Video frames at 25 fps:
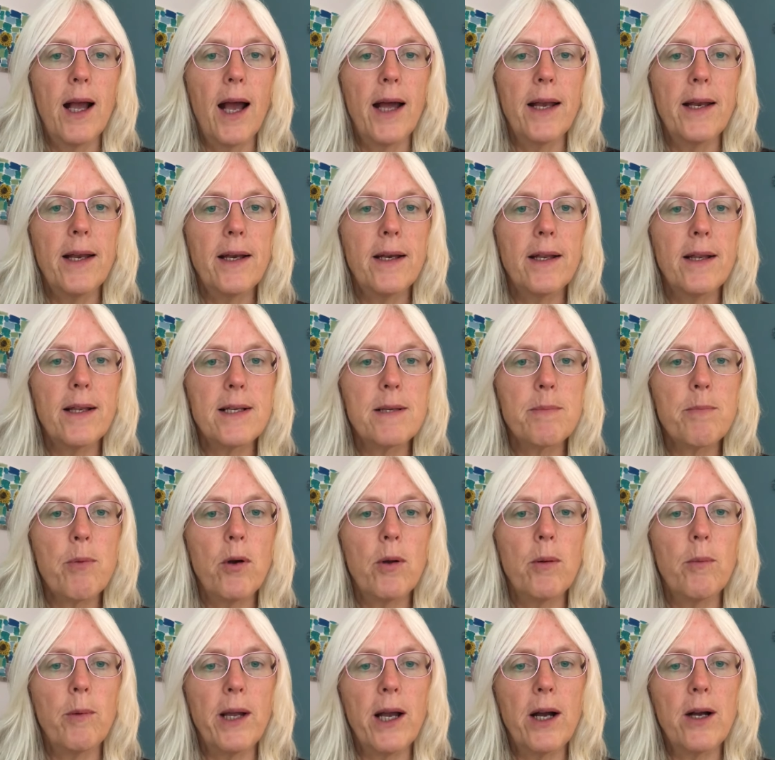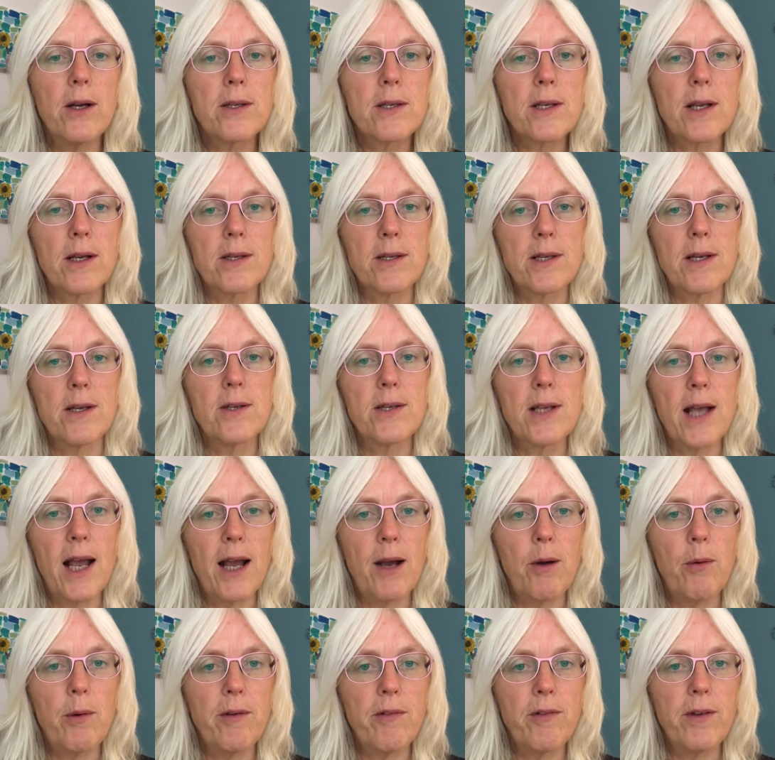And then at this point we ask ourselves
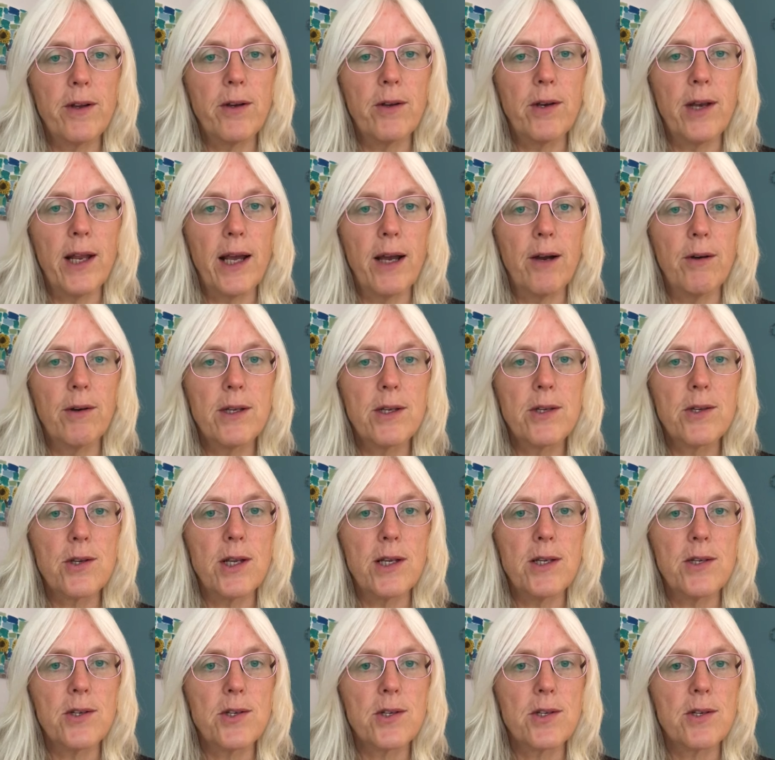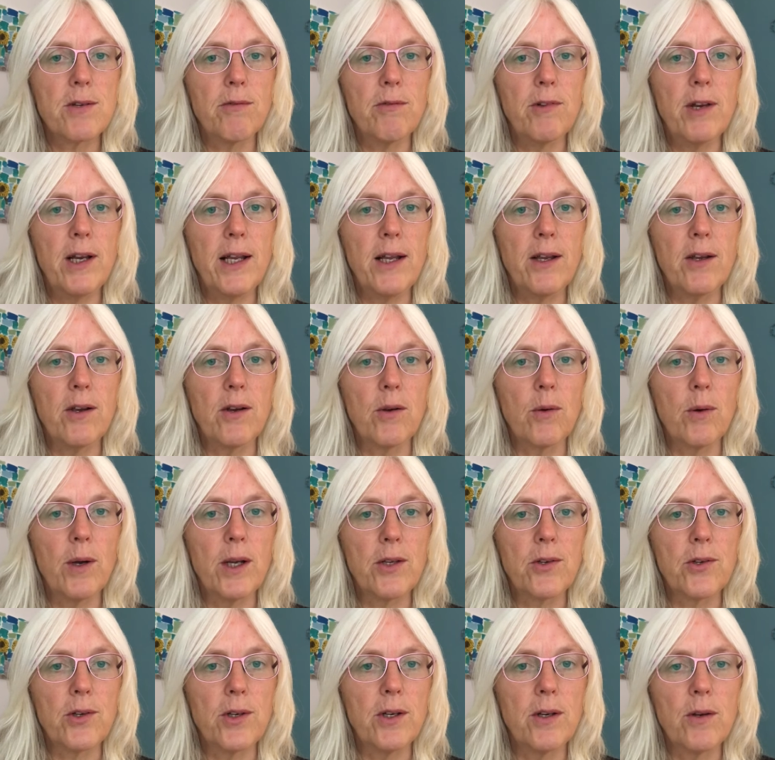how we feel now. It's just a really good
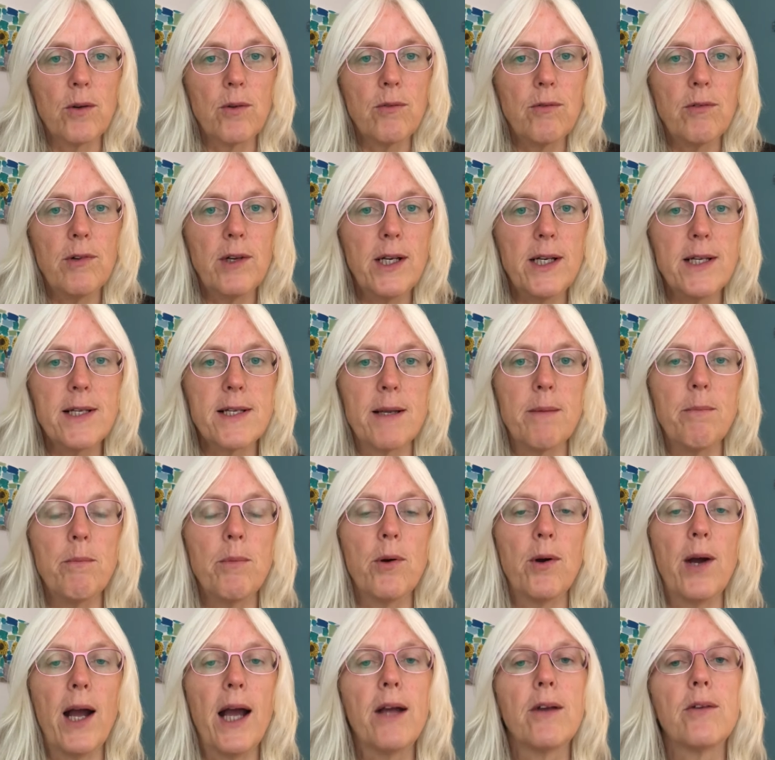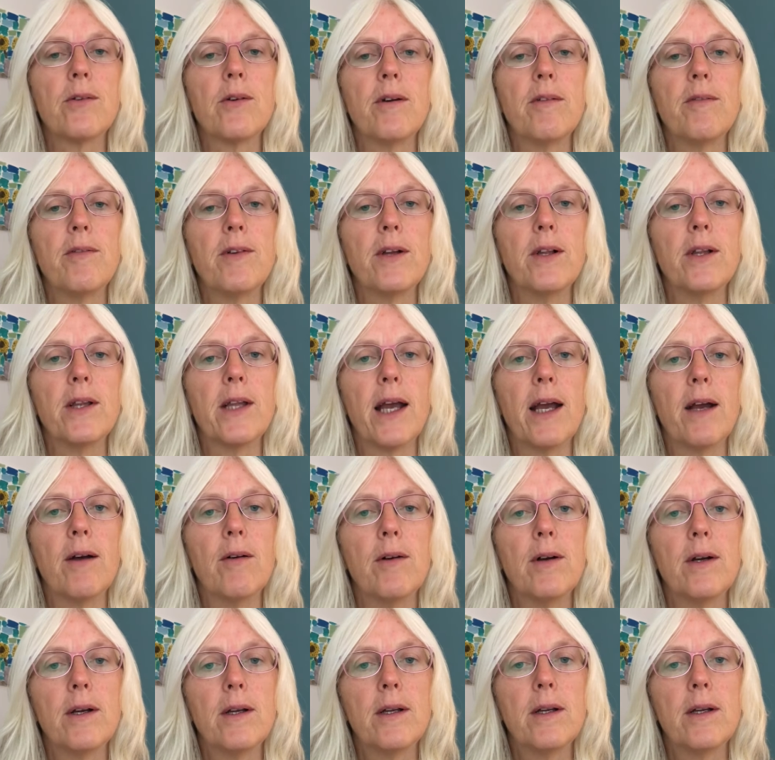question, really simple. How do I feel now?